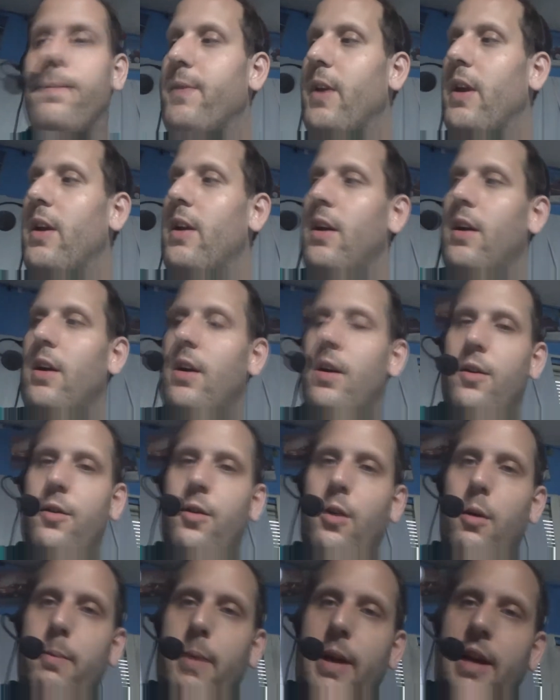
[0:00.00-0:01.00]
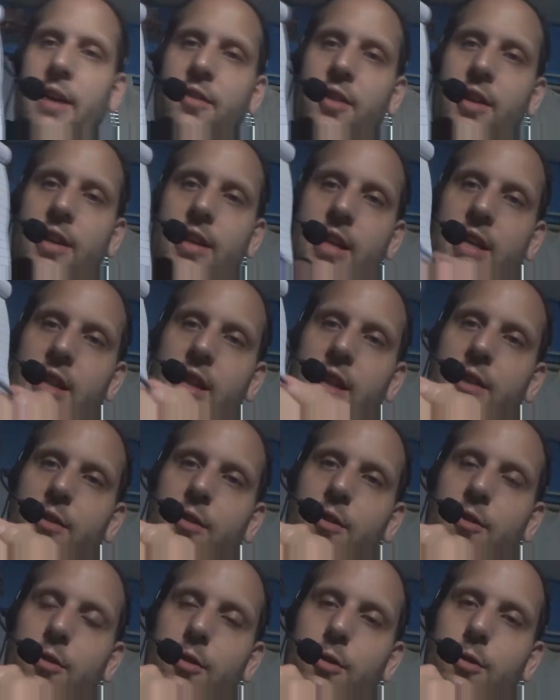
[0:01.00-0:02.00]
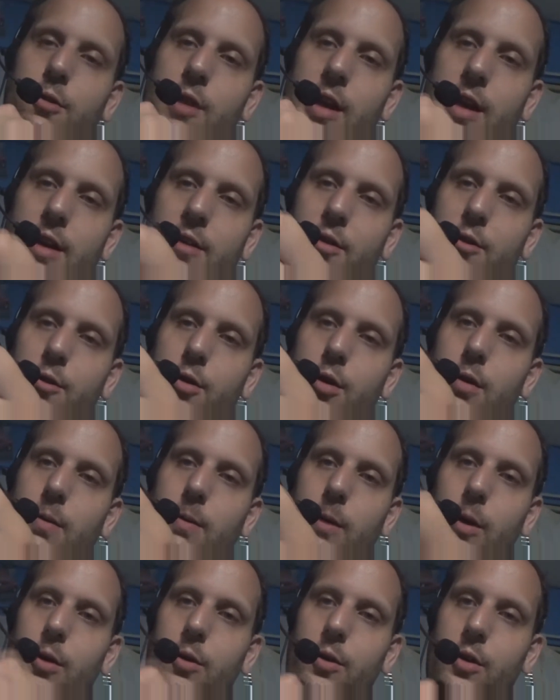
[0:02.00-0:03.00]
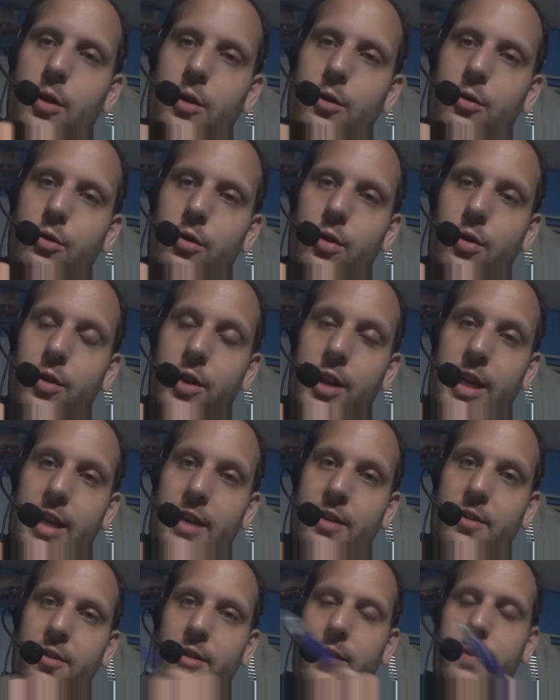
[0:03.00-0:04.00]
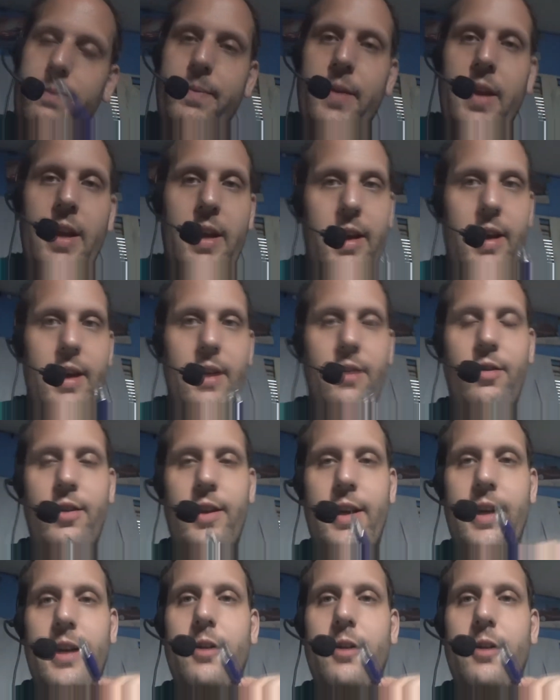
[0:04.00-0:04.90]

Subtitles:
So basically, this is used as a terminal to control this. It's Linux based.